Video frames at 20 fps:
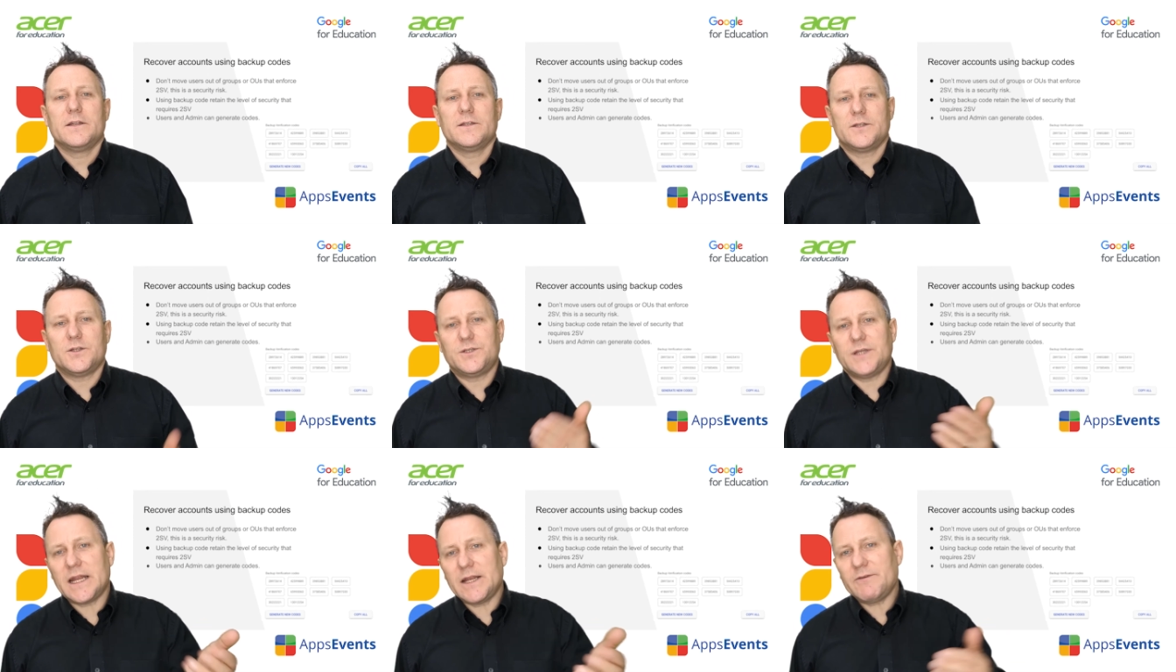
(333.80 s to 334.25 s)

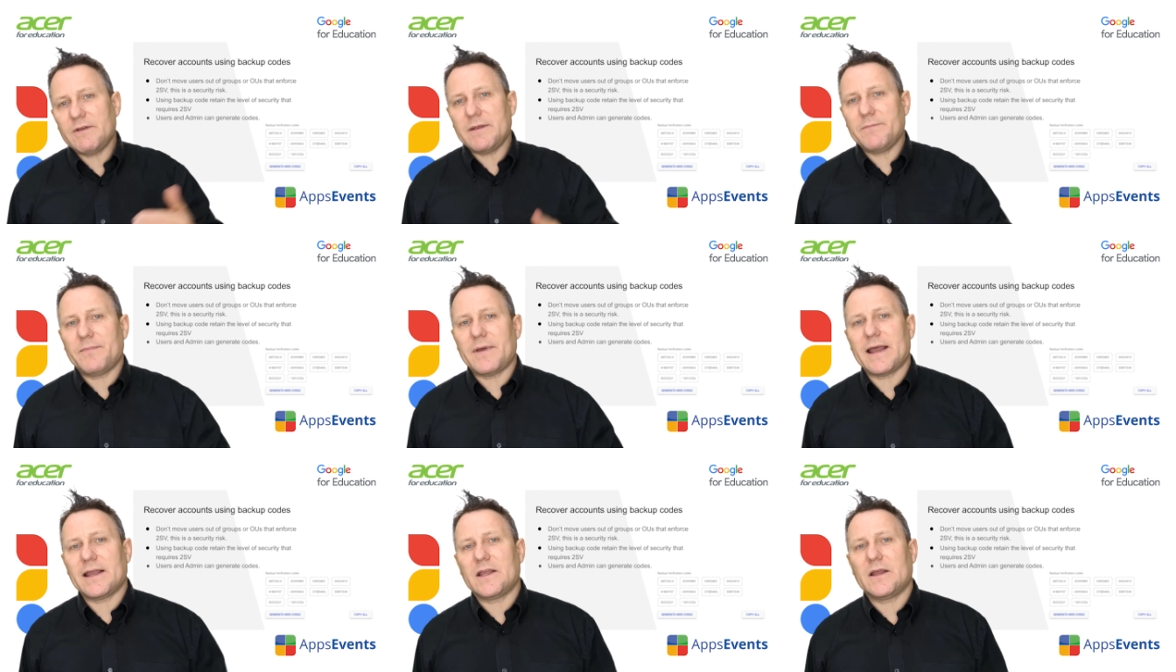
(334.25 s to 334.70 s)
To
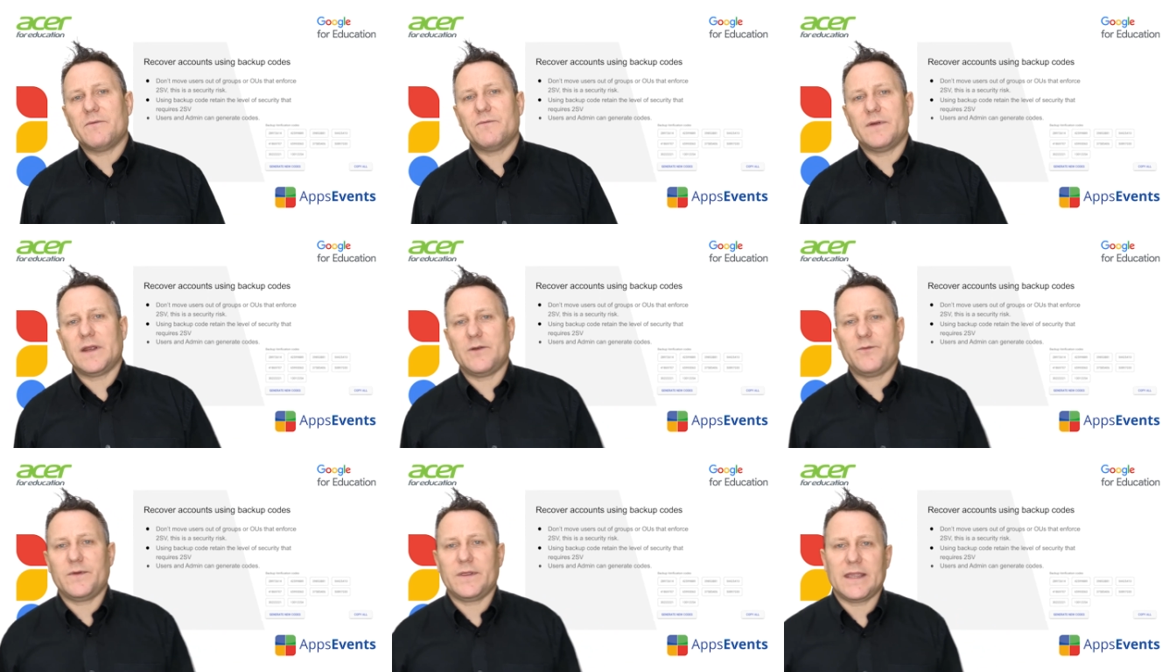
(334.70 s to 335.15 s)
generate backup
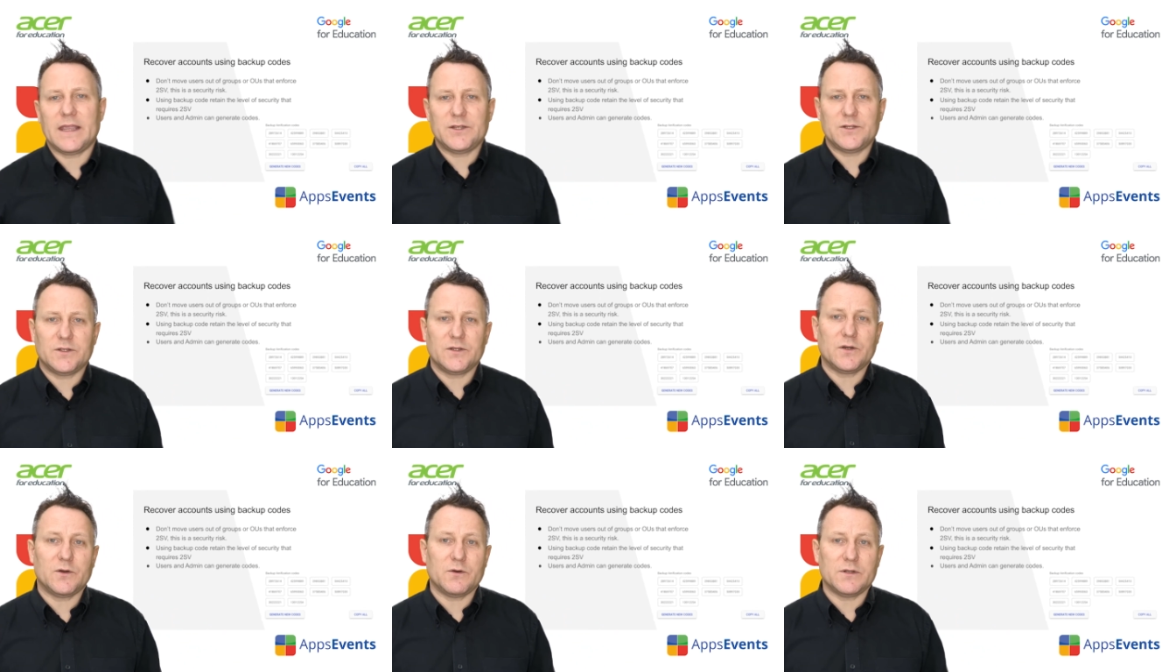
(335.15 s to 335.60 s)

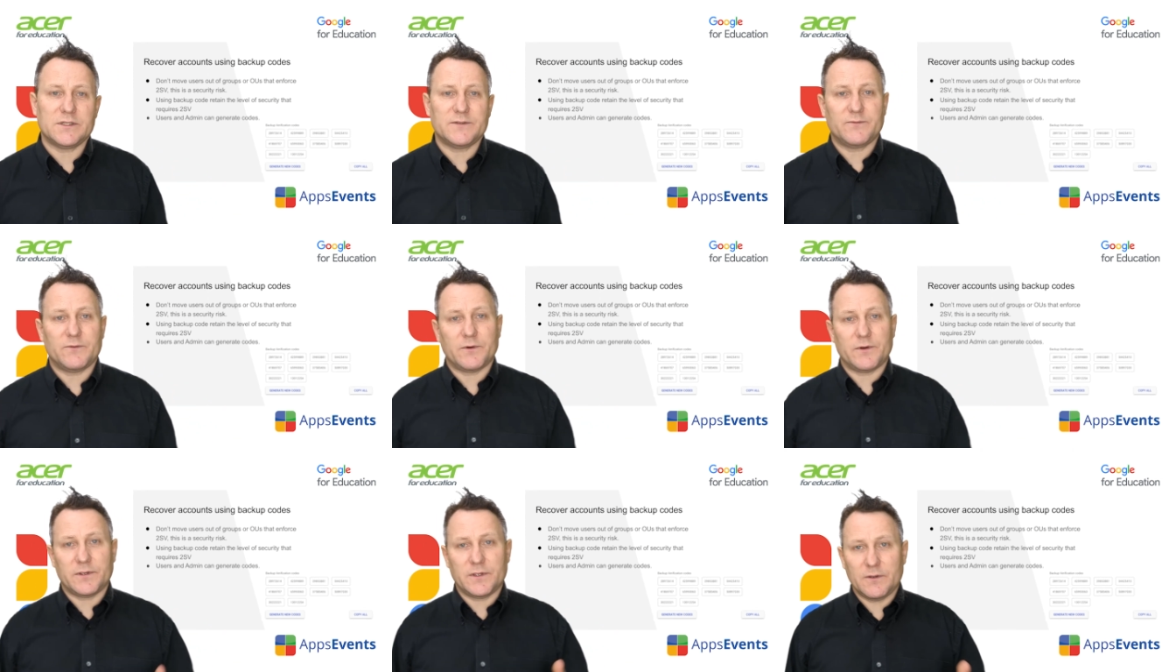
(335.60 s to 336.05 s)
verification codes
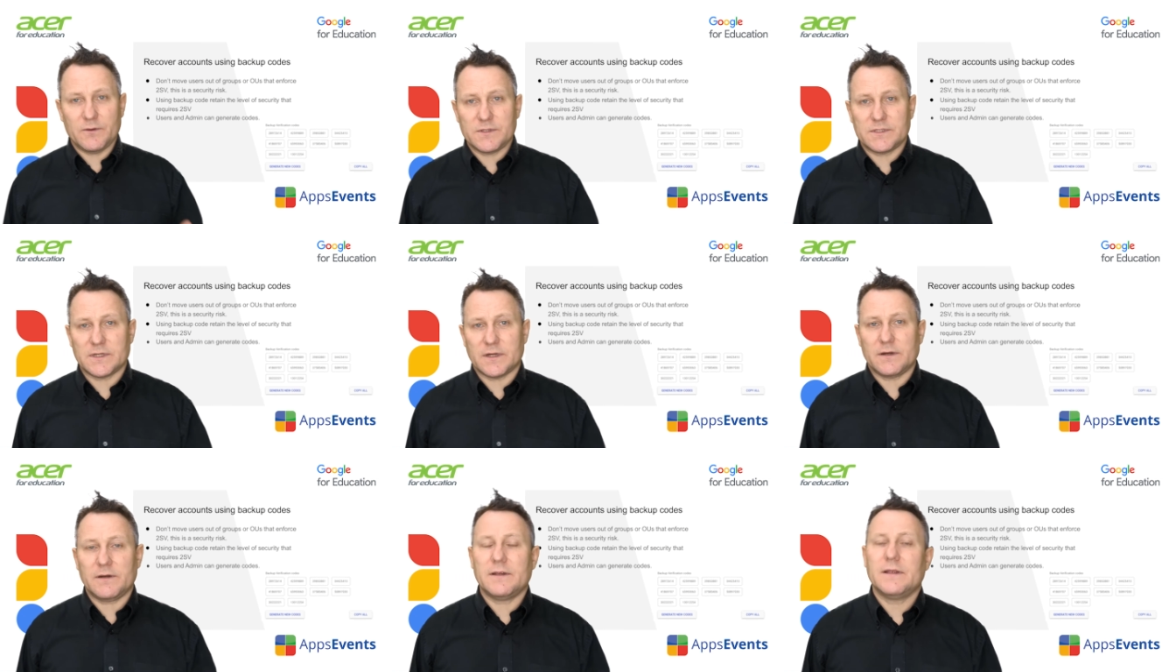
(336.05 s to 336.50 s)
for a
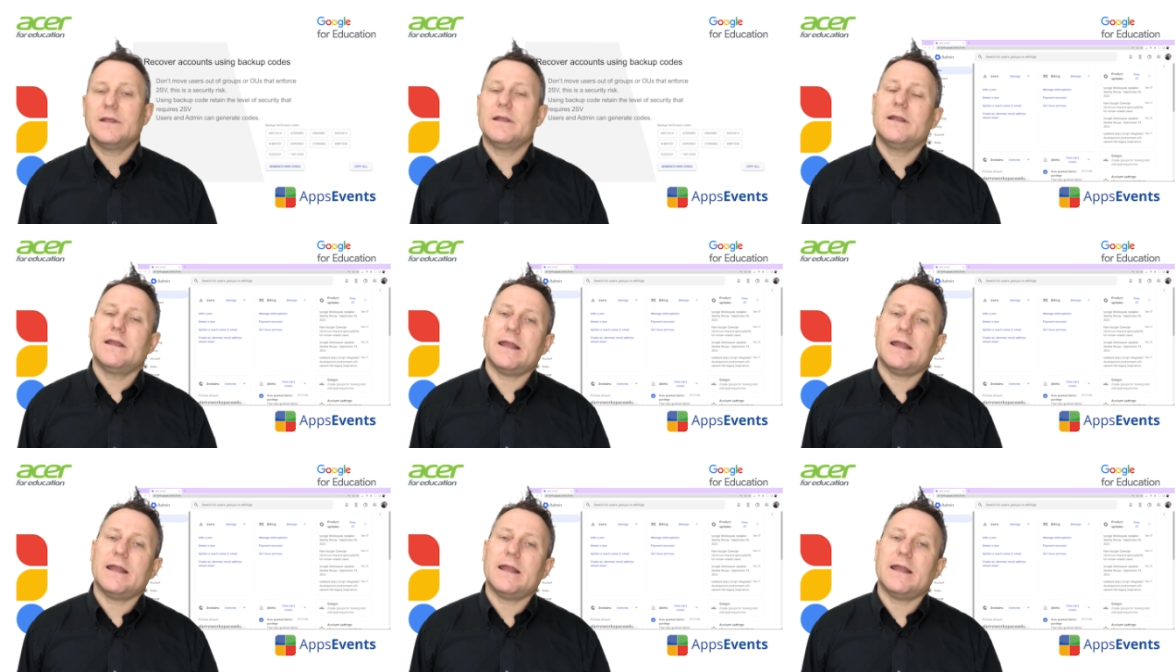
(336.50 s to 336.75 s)
user,